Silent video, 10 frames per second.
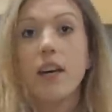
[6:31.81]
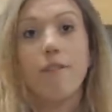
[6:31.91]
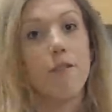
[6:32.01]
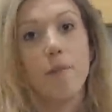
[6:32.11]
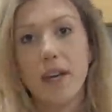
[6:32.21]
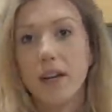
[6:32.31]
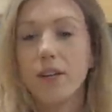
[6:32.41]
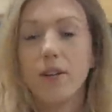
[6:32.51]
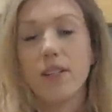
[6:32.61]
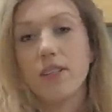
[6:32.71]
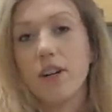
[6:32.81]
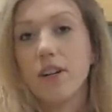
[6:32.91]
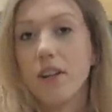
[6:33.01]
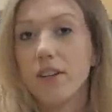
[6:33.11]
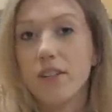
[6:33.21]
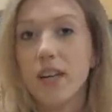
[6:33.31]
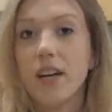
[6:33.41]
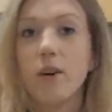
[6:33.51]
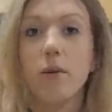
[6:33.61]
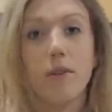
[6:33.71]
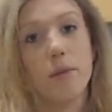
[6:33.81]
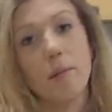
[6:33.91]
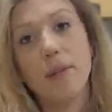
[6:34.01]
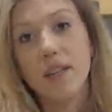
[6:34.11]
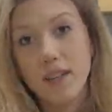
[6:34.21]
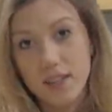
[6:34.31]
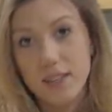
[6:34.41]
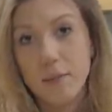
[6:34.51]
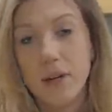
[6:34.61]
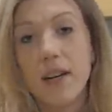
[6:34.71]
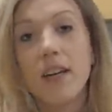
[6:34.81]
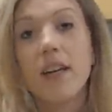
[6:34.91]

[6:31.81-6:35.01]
And from there, you can start another sale with a repeat customer.